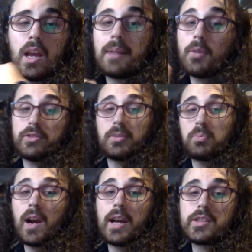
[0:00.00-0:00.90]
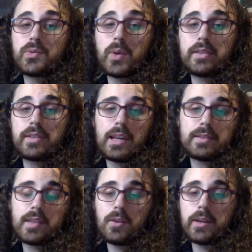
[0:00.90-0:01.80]
I'm always surprised when I see
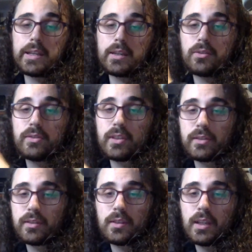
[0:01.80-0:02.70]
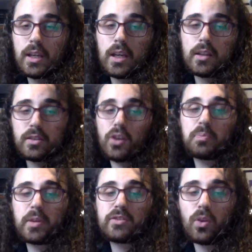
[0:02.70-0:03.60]
SAO getting a new season. The show has
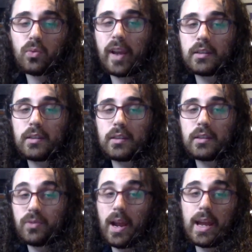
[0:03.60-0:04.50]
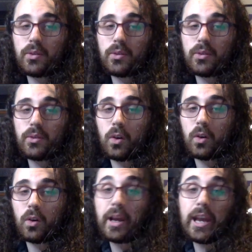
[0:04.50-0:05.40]
been so regularly dragged through the
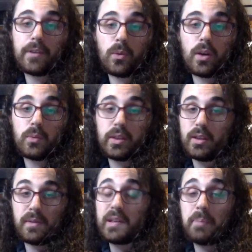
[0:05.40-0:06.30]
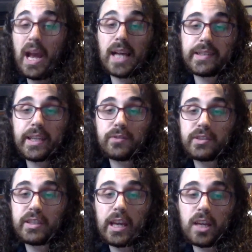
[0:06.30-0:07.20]
coals by everyone with even a passing
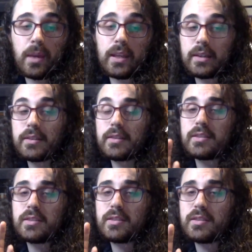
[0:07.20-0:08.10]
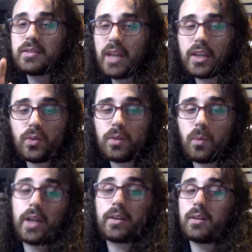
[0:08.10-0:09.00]
interest in anime that it's a genuine
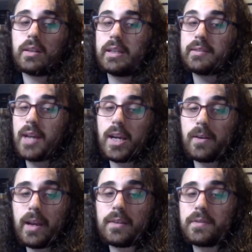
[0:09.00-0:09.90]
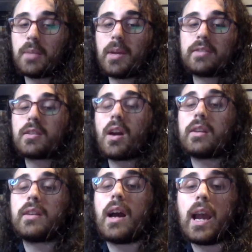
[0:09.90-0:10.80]
wonder that the entire creative team hasn't gone
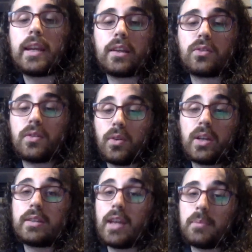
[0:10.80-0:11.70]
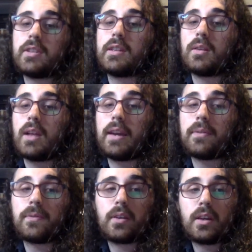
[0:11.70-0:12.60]
into hiding to avoid attempts at their life.